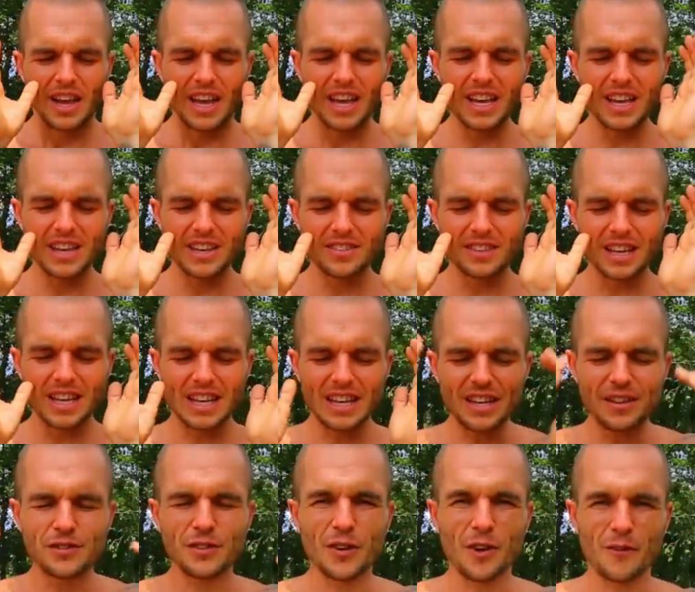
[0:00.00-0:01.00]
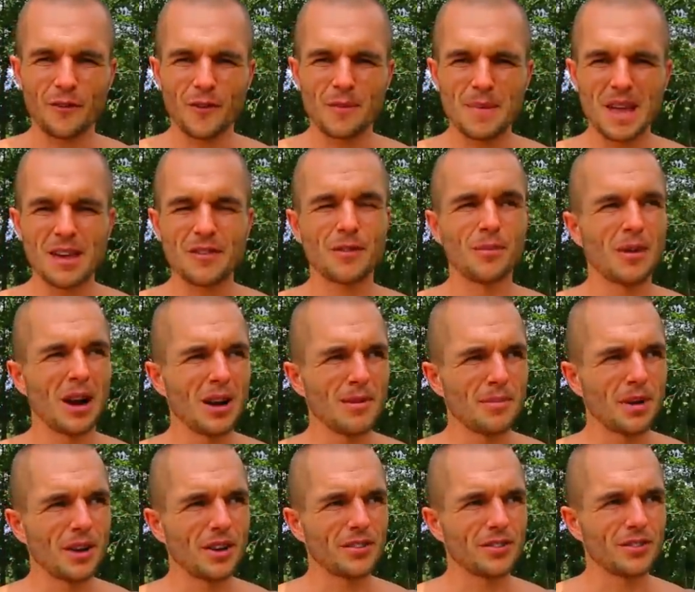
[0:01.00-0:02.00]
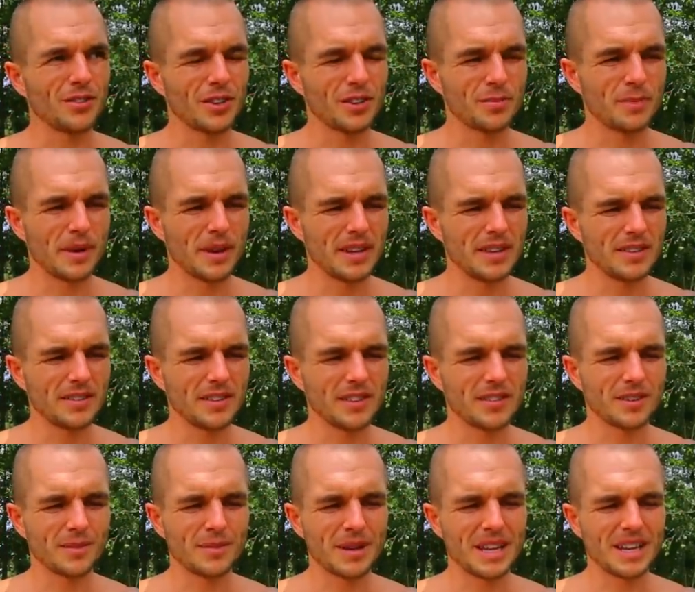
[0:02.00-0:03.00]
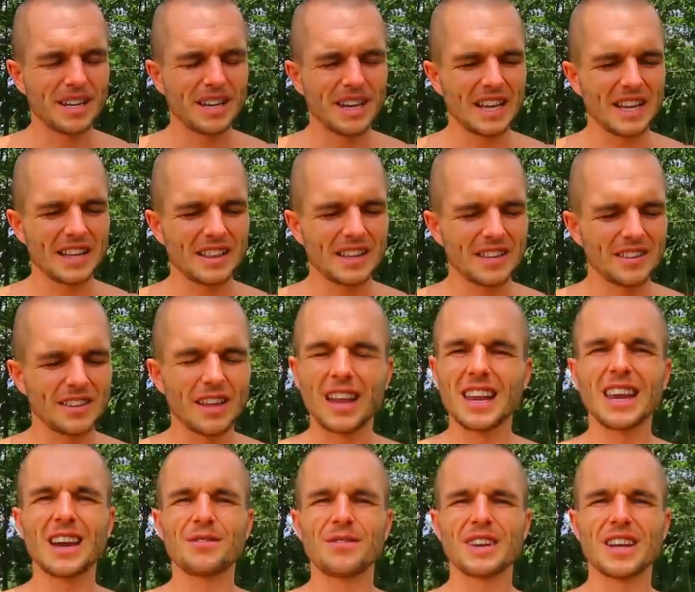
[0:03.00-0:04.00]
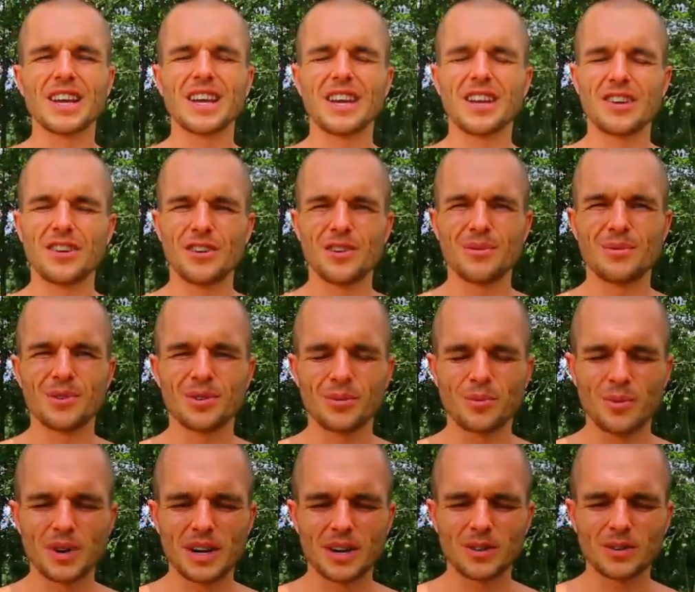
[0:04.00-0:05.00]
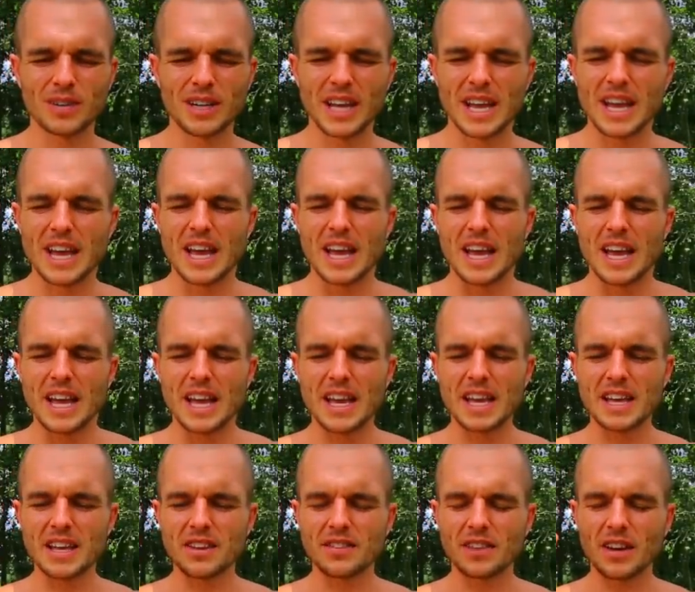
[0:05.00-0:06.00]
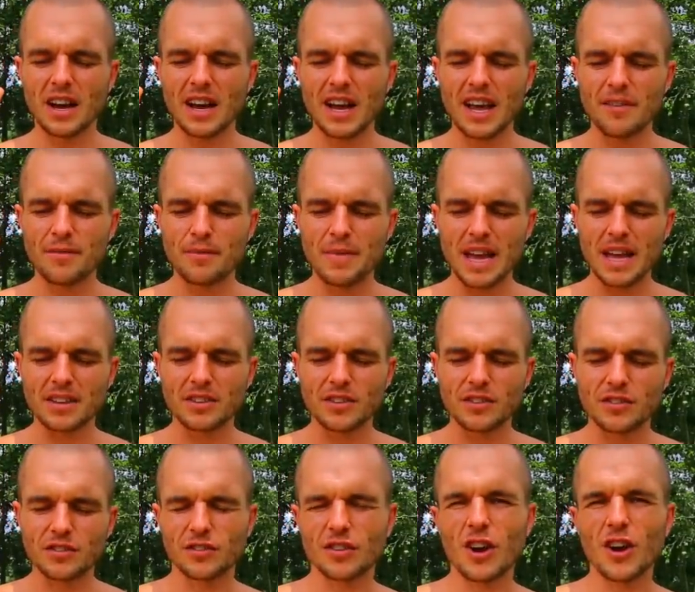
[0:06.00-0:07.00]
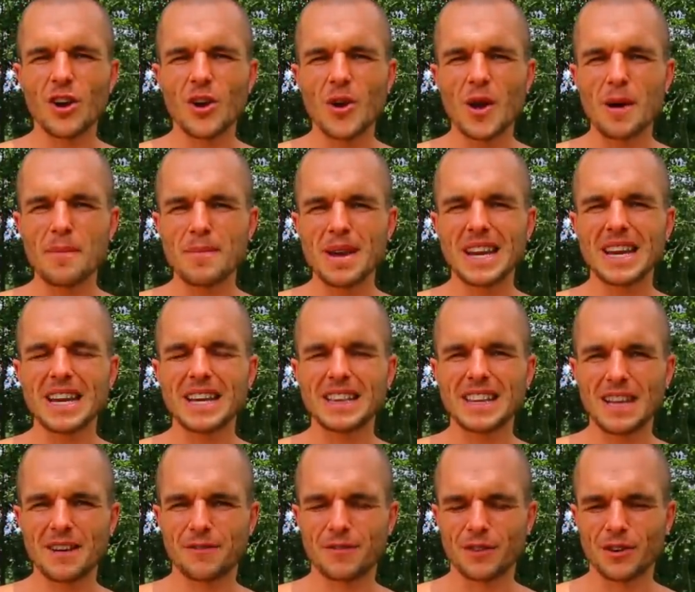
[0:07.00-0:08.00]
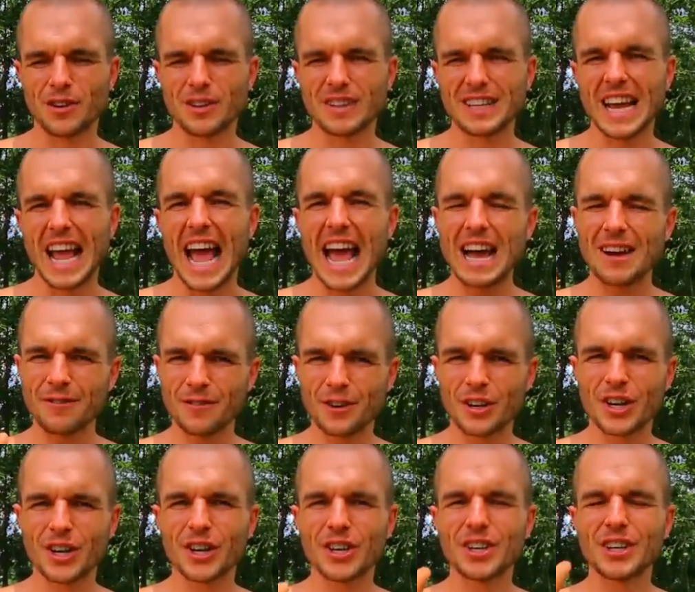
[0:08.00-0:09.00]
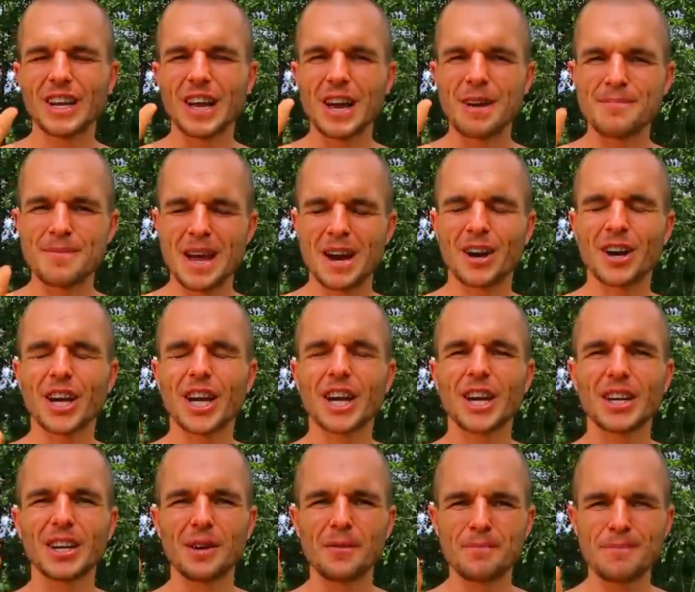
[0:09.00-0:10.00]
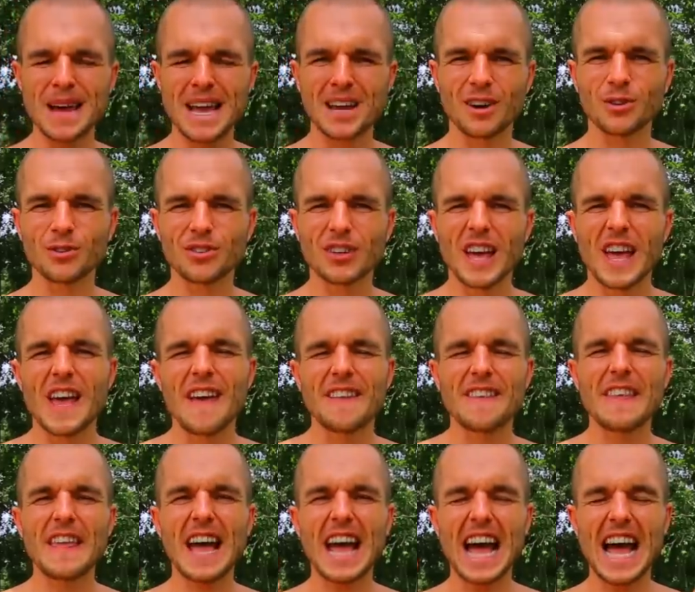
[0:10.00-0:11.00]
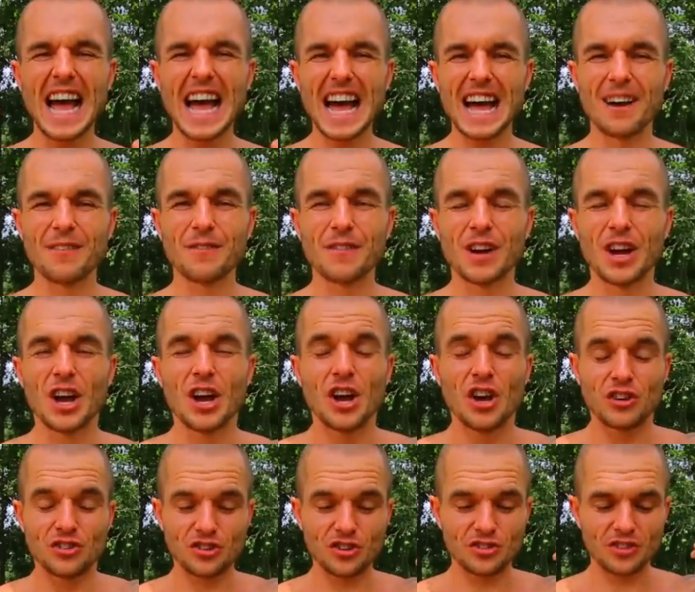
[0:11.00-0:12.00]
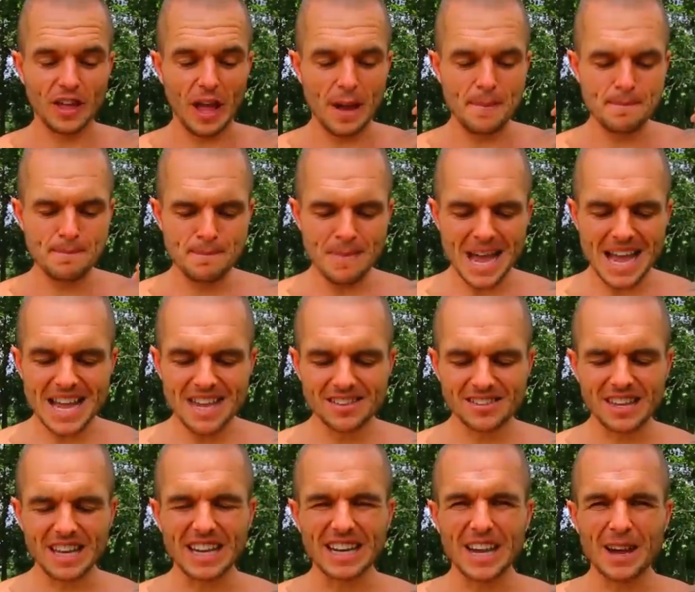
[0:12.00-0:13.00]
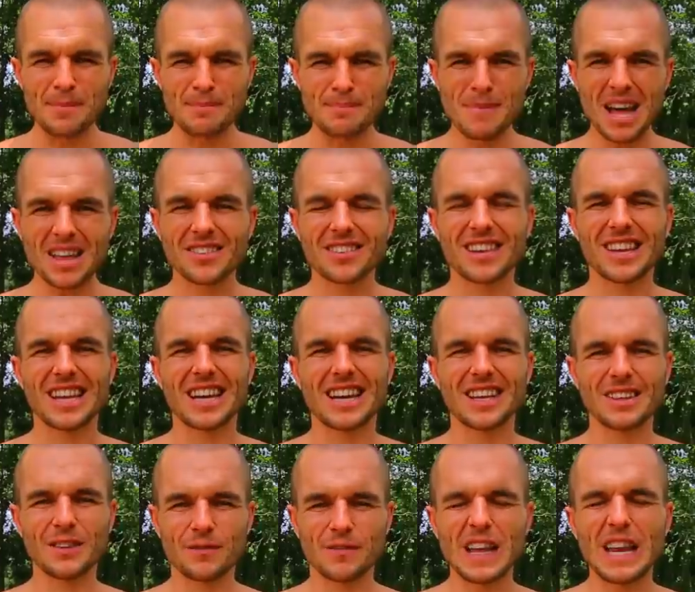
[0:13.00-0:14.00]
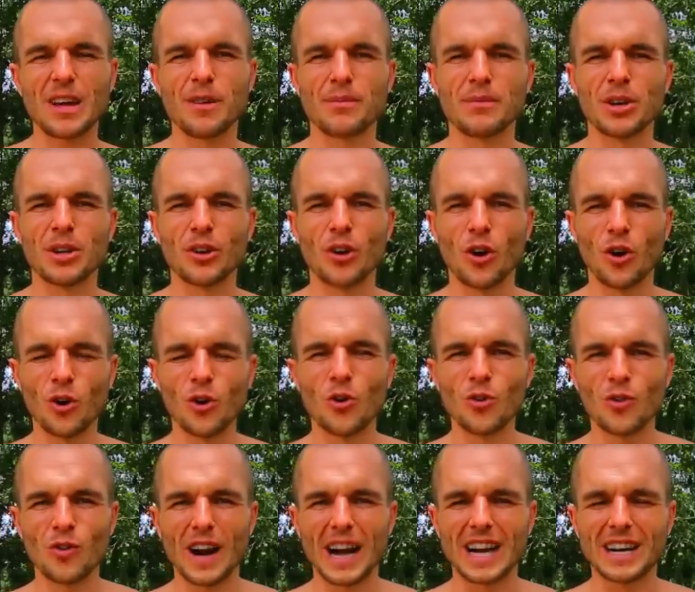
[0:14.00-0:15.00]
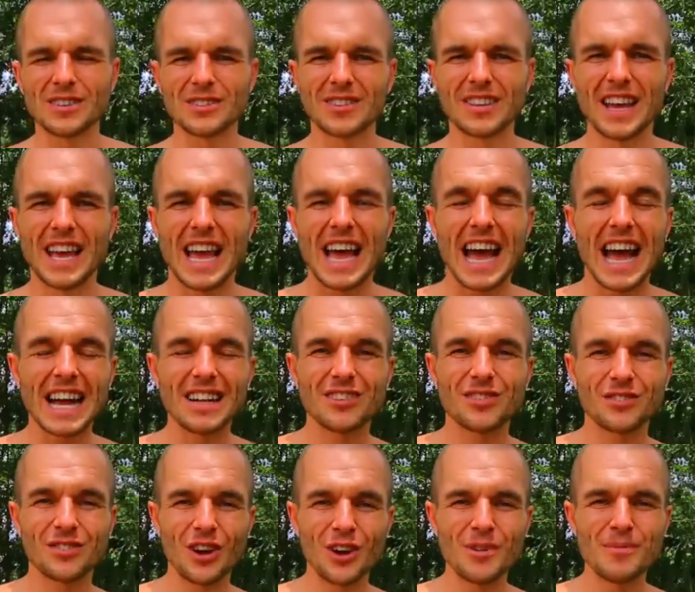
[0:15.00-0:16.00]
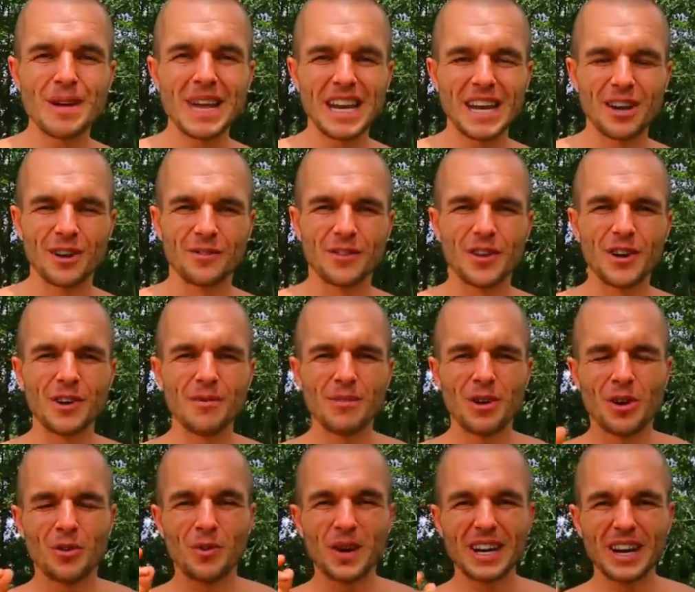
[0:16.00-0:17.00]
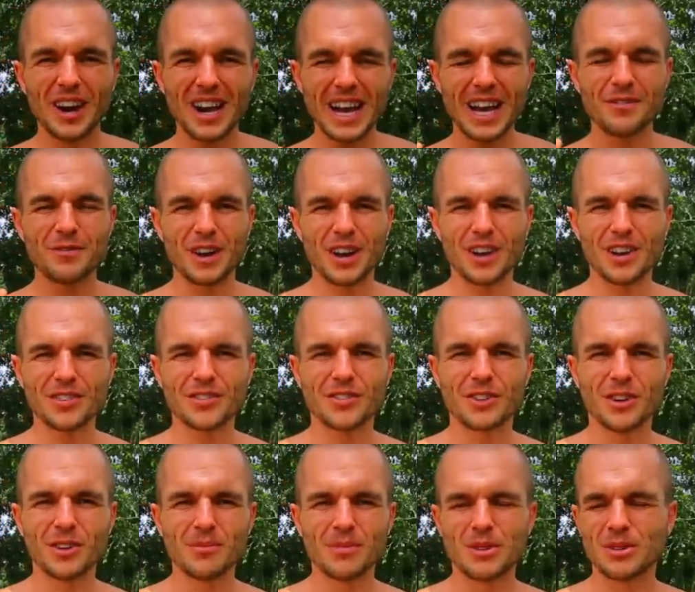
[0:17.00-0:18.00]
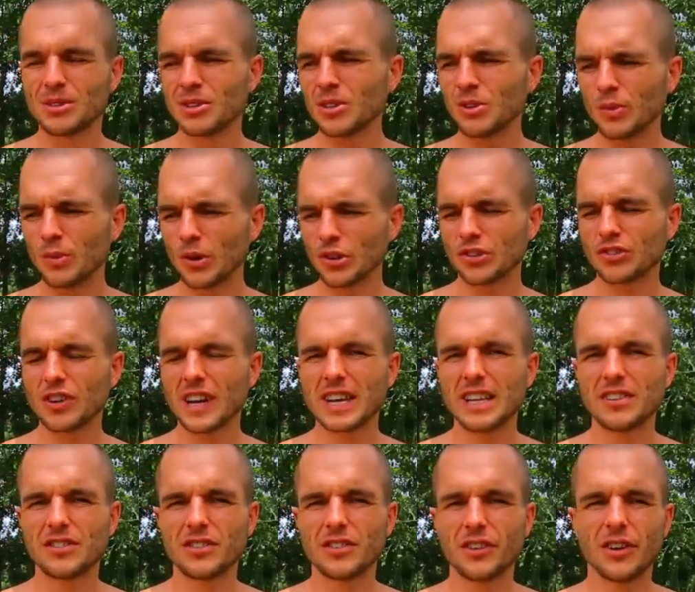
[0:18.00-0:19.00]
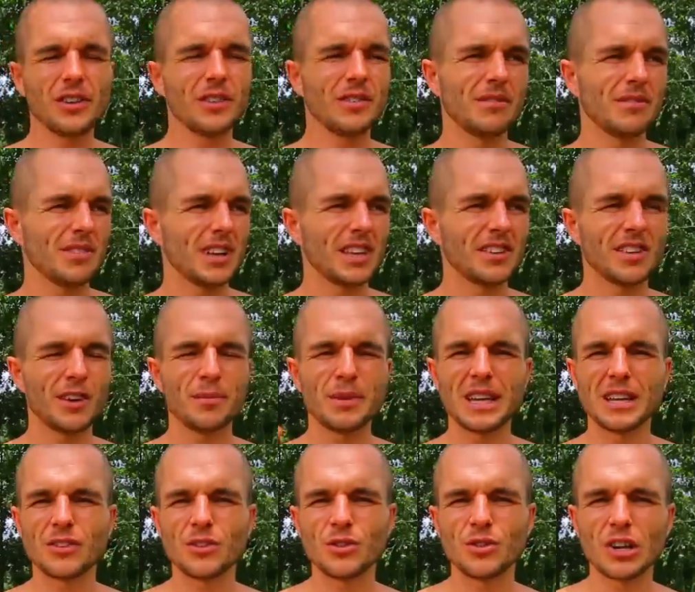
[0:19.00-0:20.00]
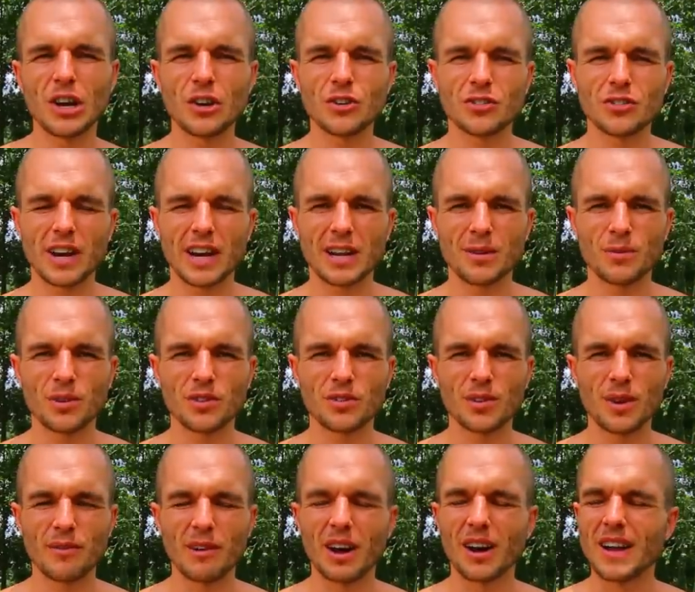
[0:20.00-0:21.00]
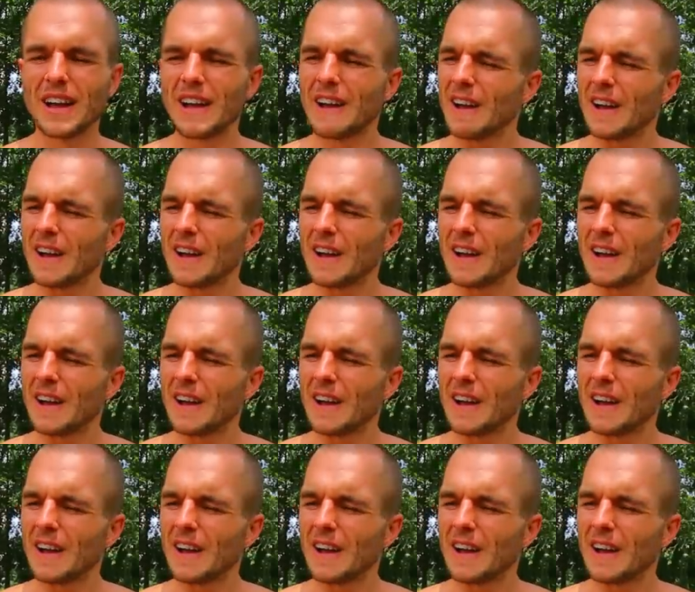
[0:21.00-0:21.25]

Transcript: is, at least for me, from my own personal experience since I've been in this lovely human world, is I have met so many different African American males that have just amazing muscular development all round, and so many of them, when I have asked them, what training do you do? They tell me to do no training whatsoever.